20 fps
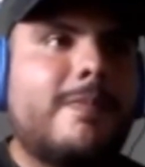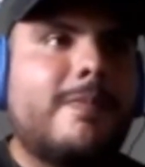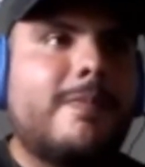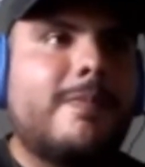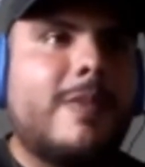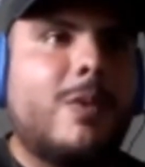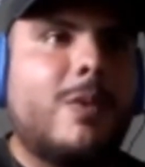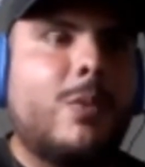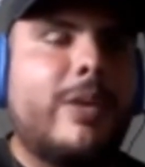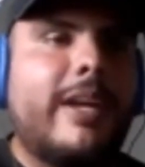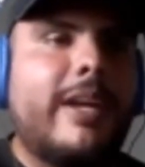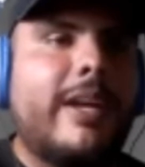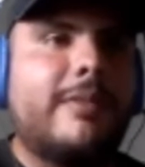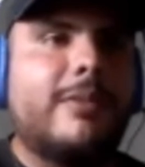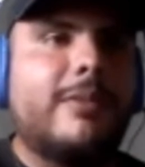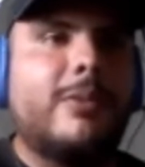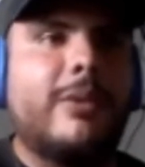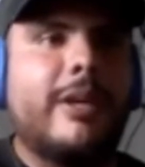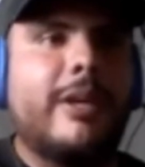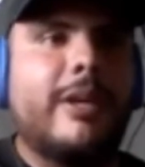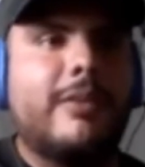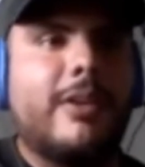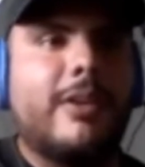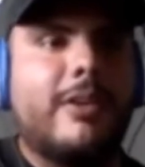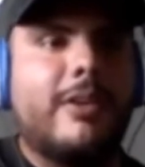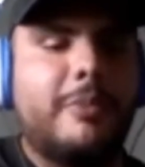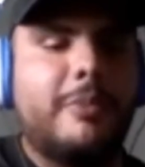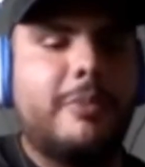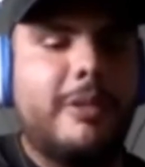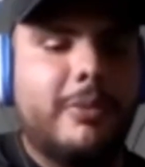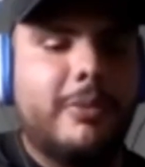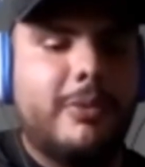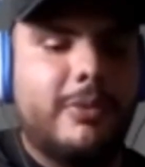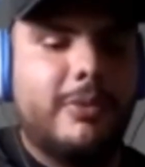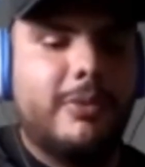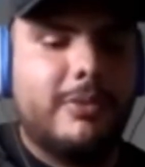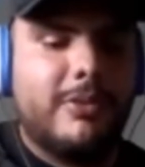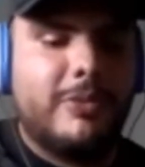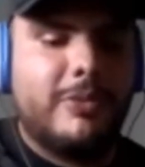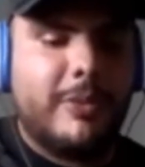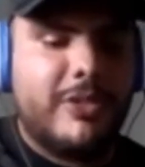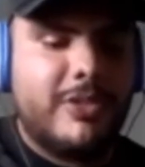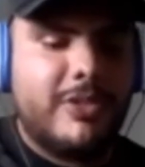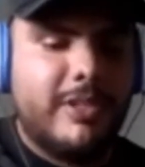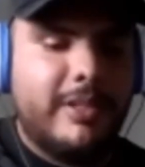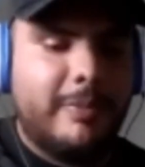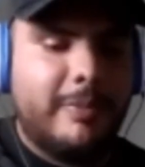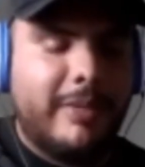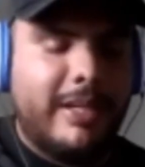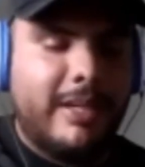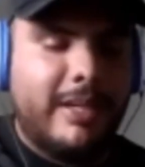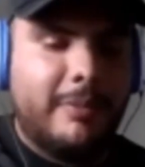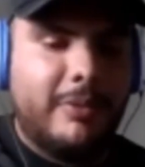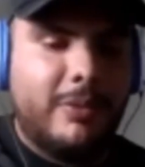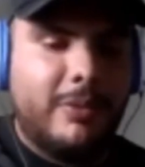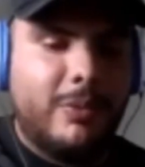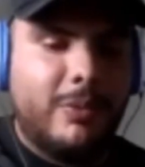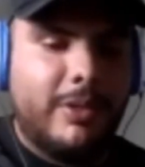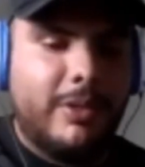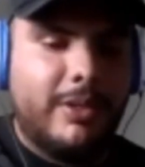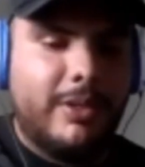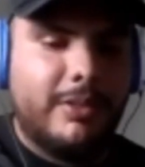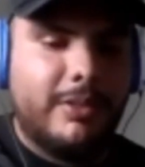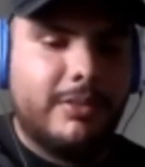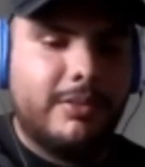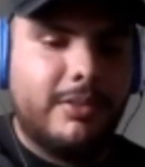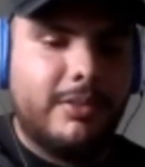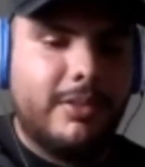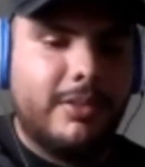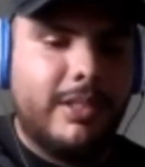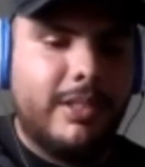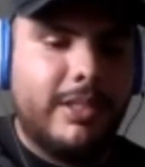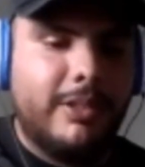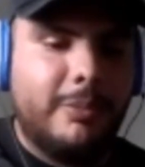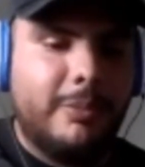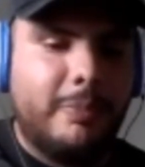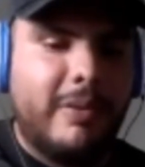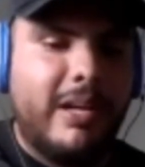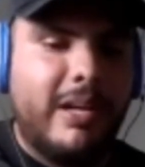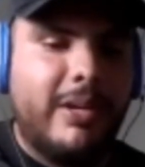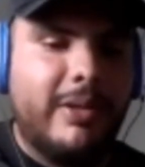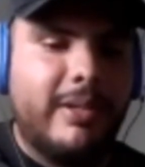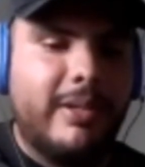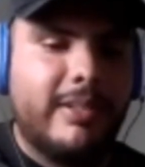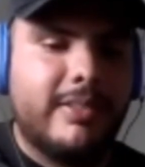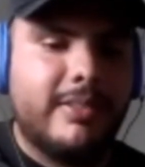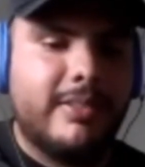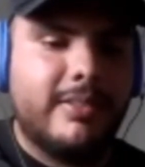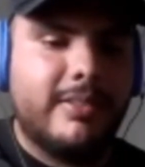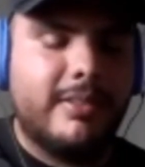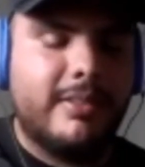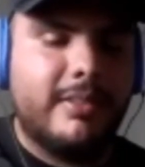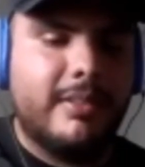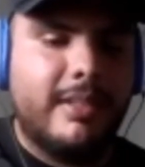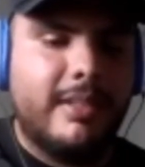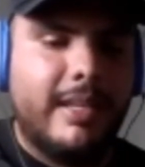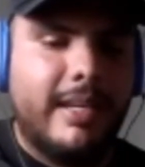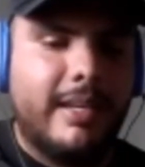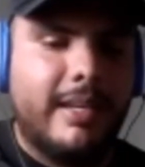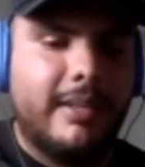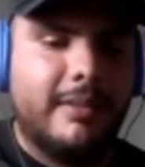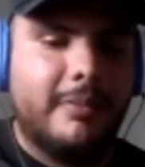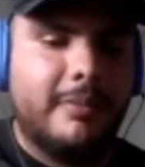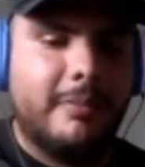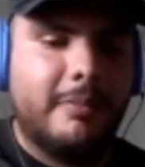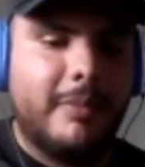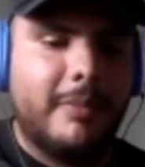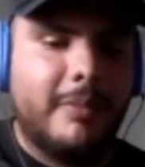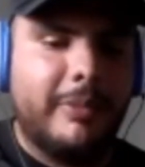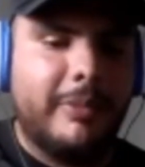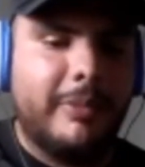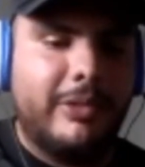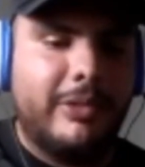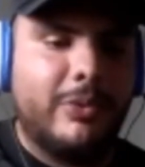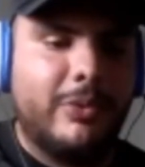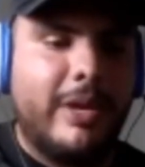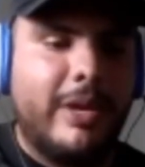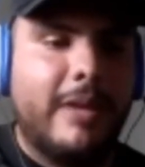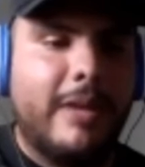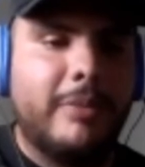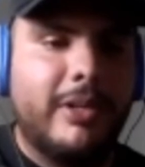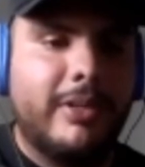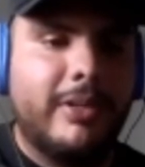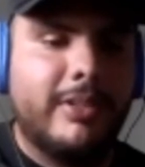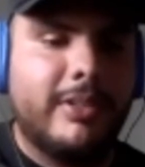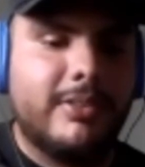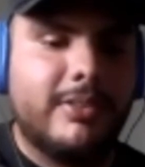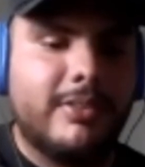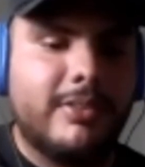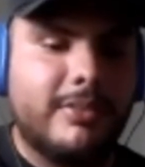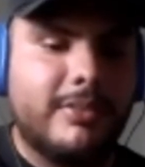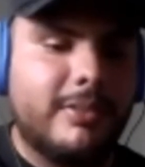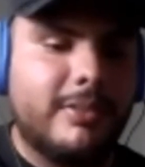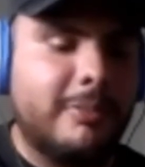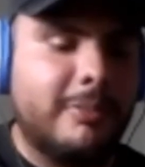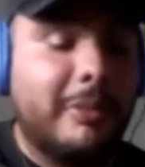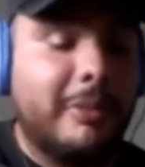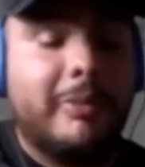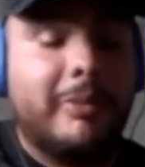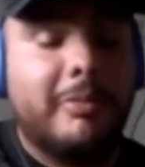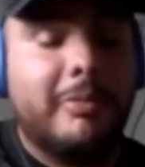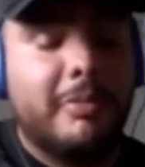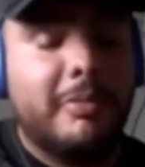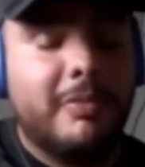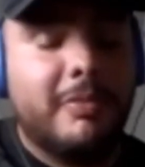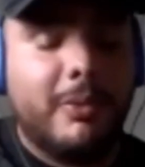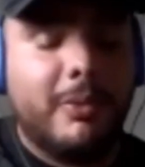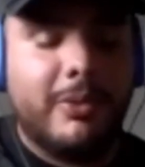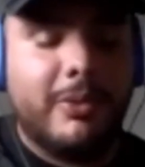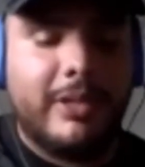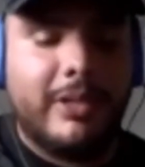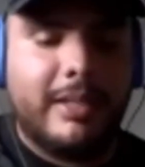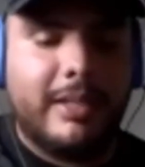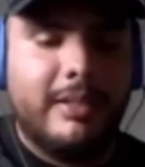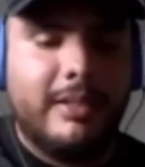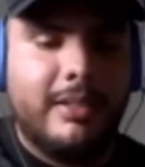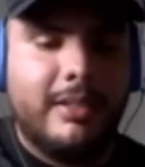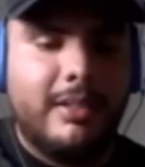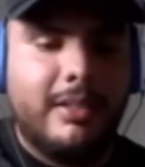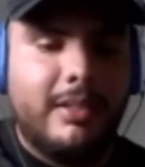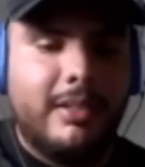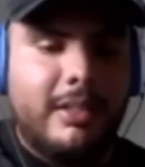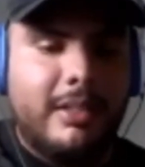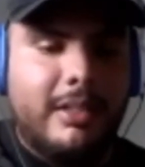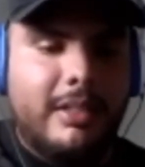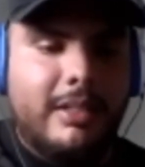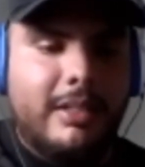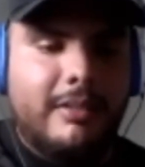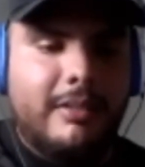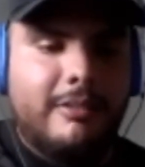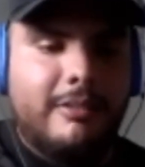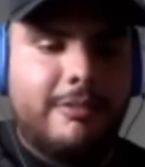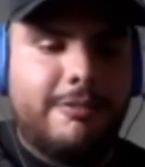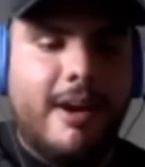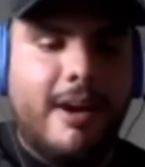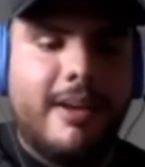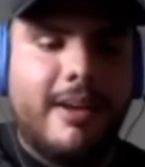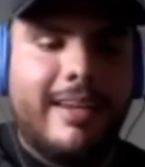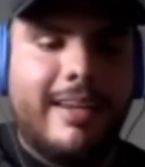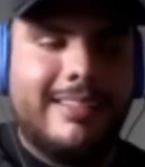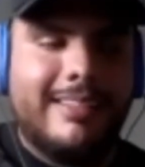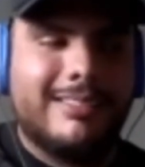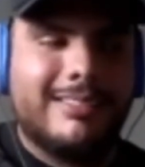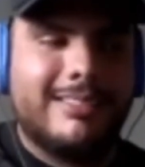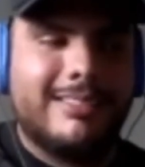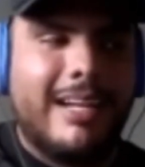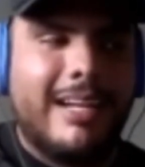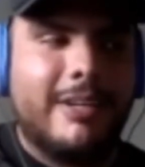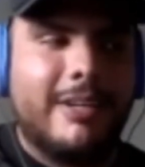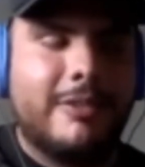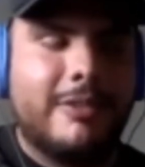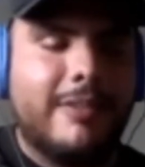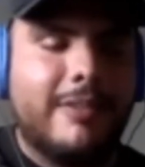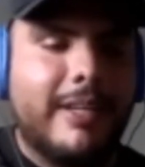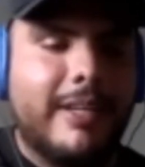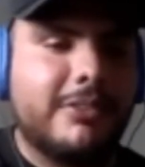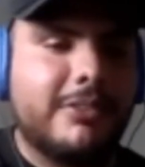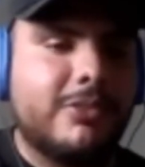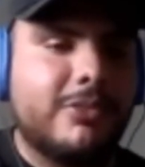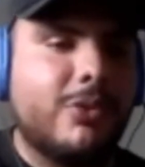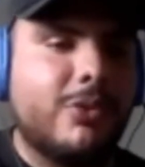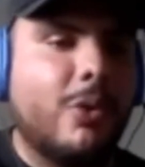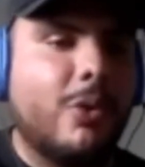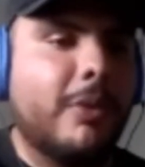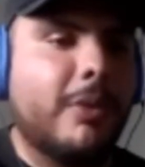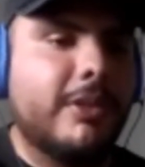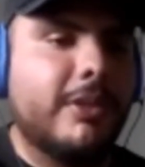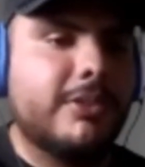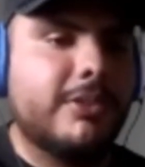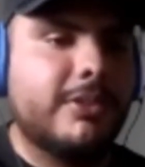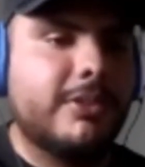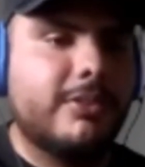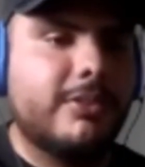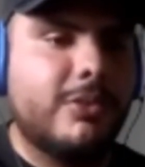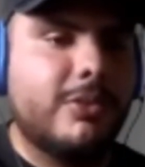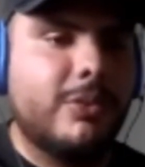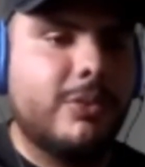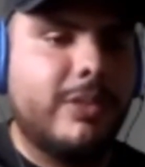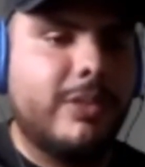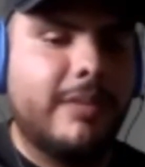We have a lot of people, especially in Miami, where their parents and maybe their grandparents, or maybe even before that, fought and sacrificed so much to give